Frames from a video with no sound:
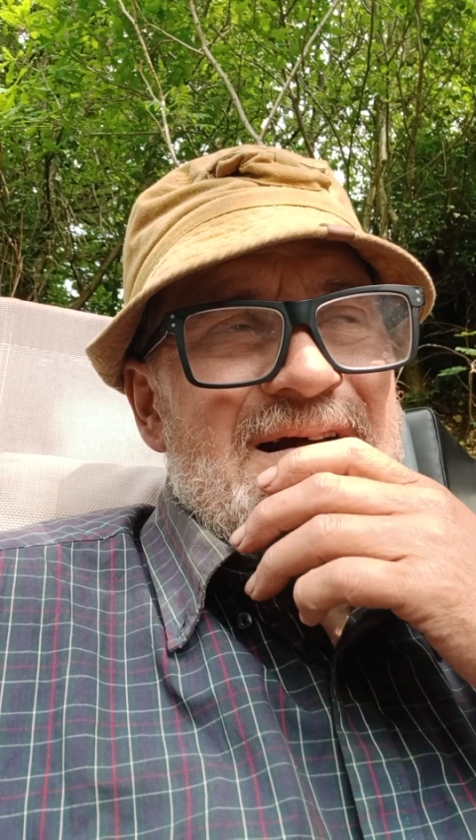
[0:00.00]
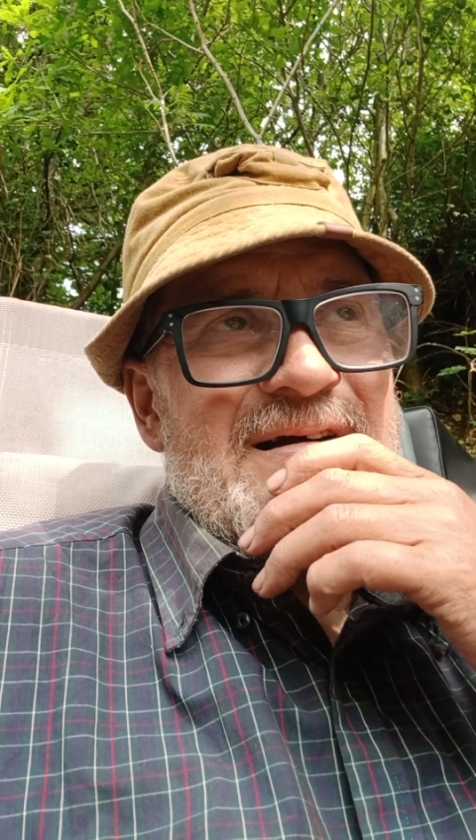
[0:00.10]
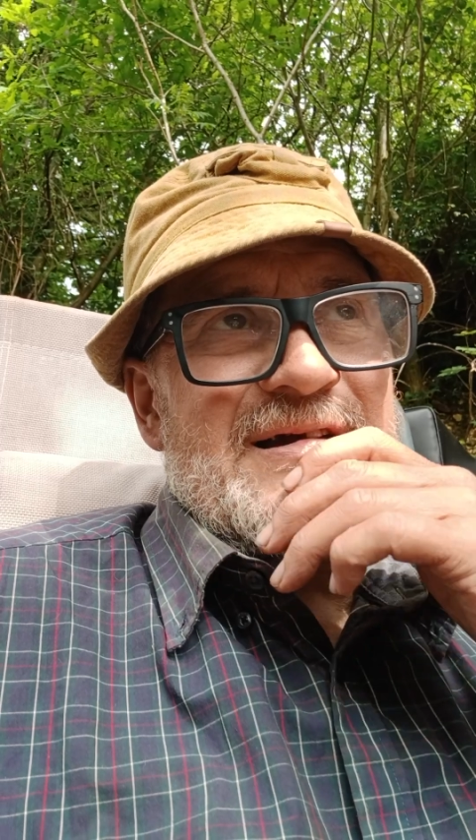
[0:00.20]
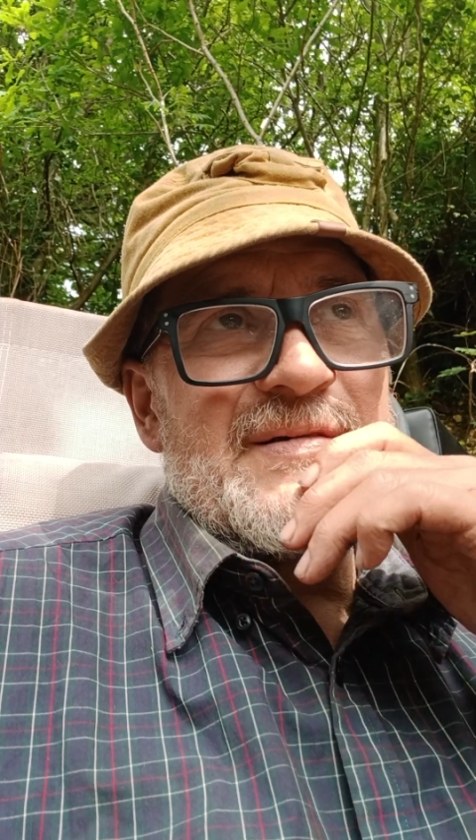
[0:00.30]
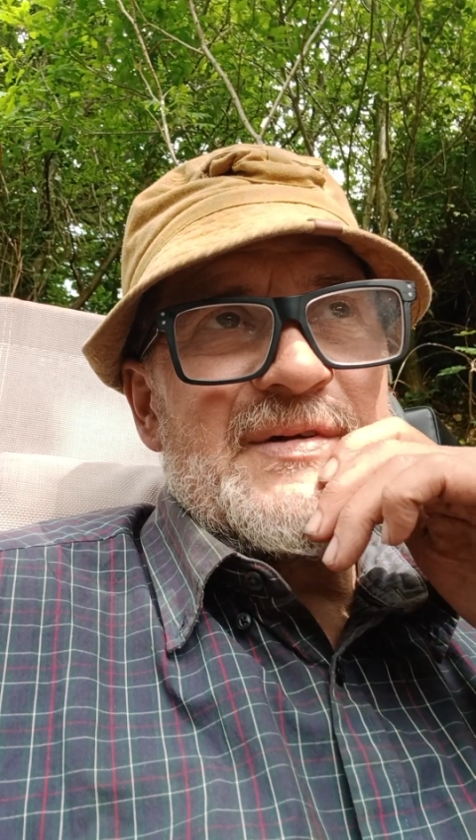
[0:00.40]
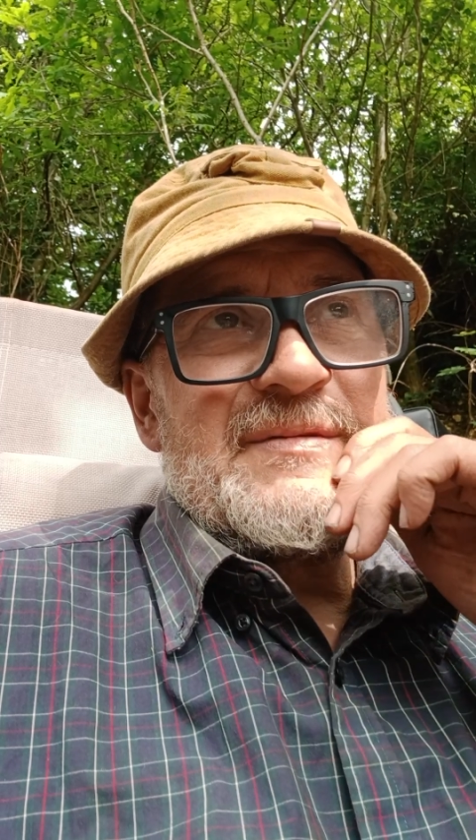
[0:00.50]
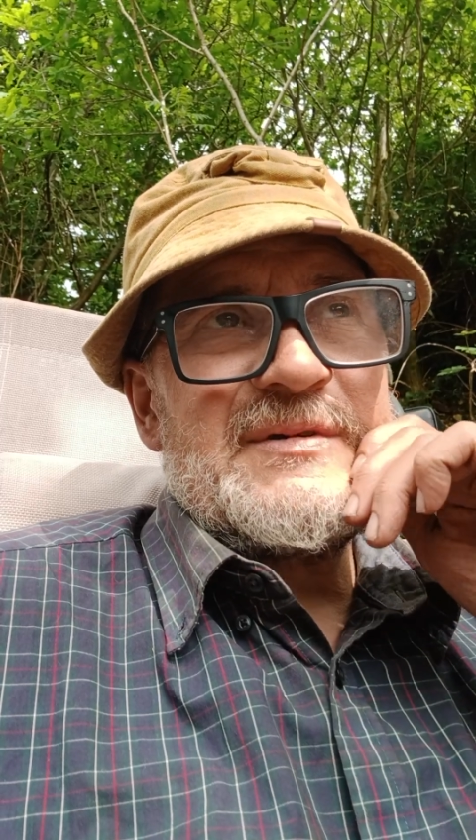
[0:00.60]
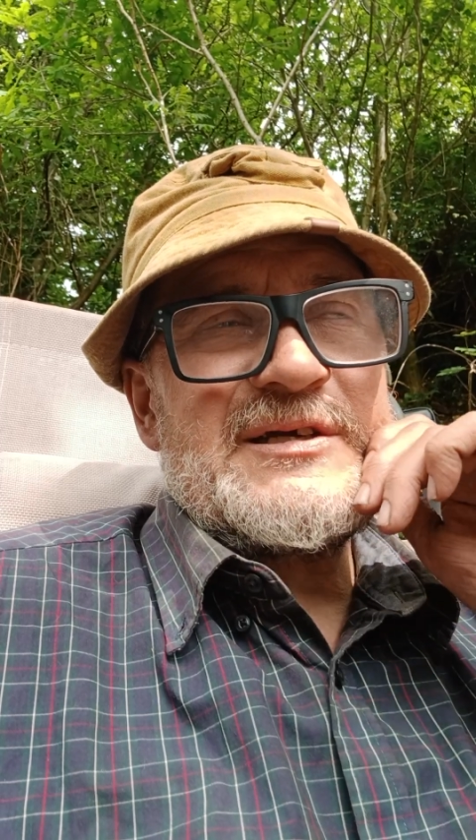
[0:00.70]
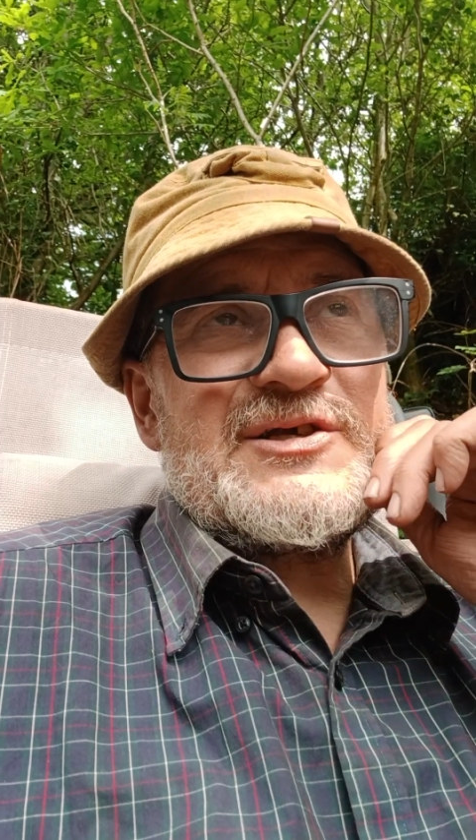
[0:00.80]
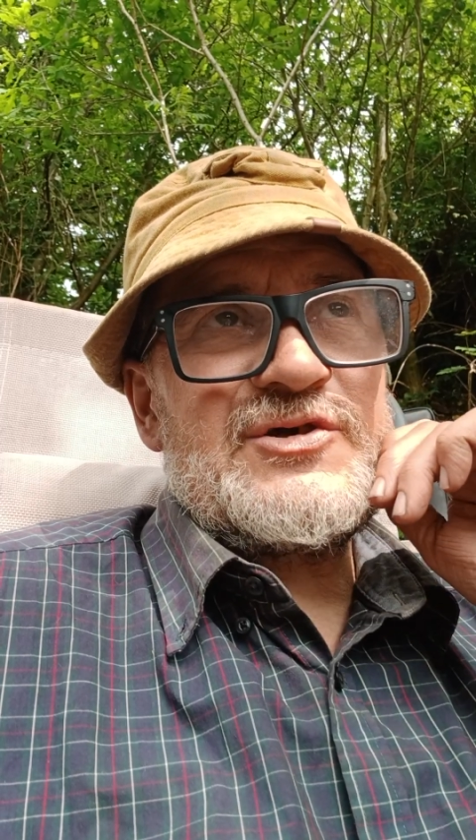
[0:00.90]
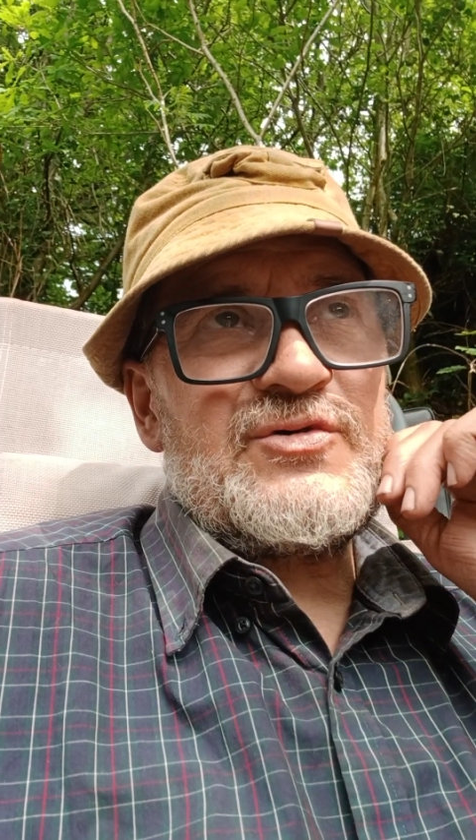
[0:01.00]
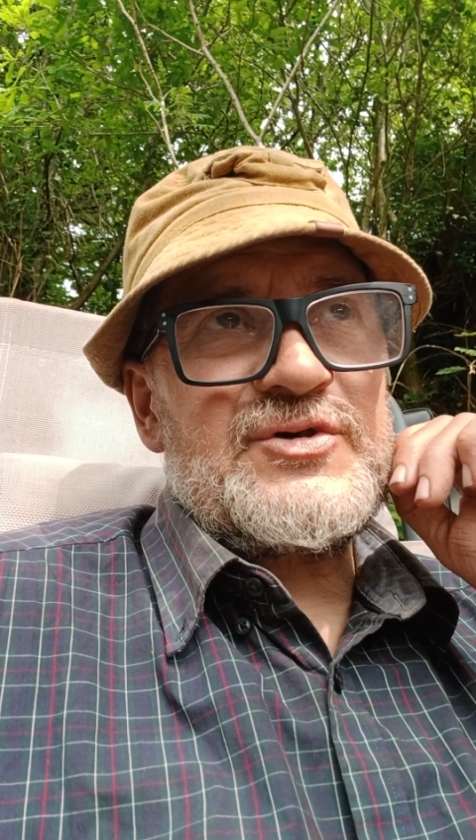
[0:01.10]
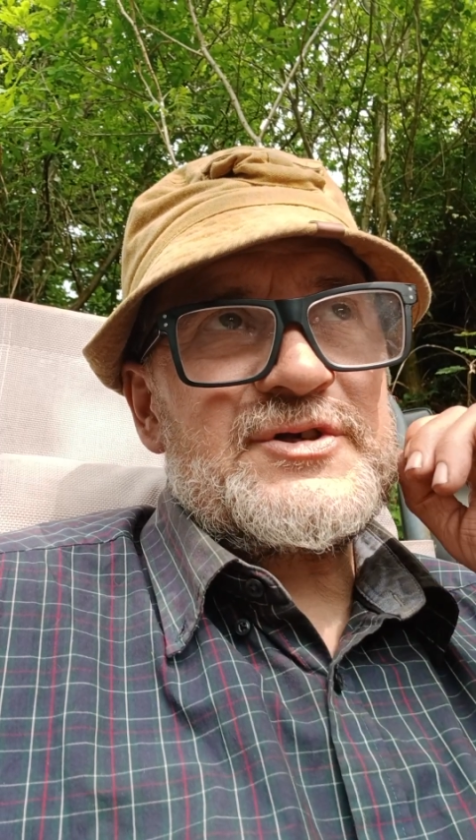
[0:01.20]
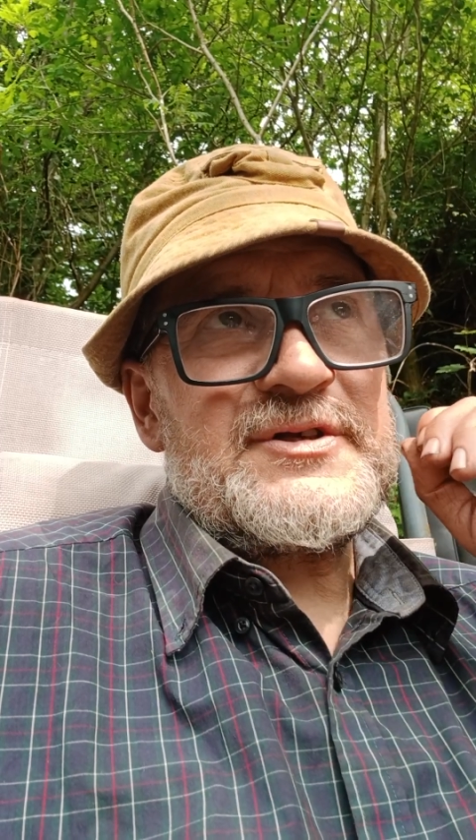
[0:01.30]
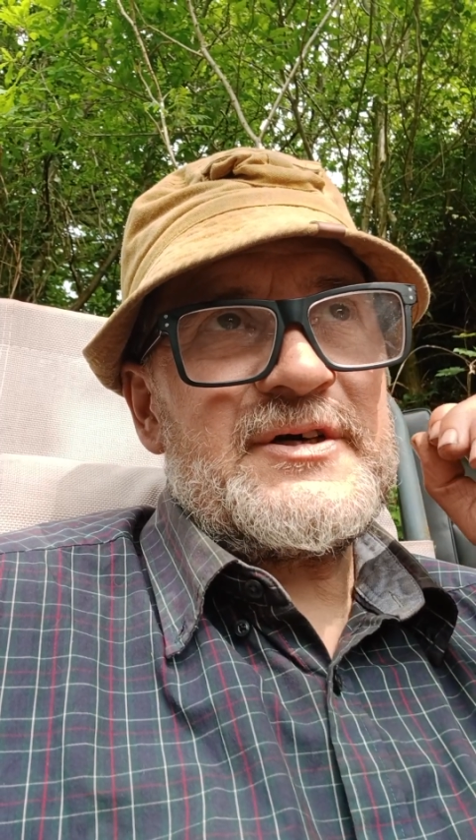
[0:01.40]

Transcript: I come in, I'm exhausted.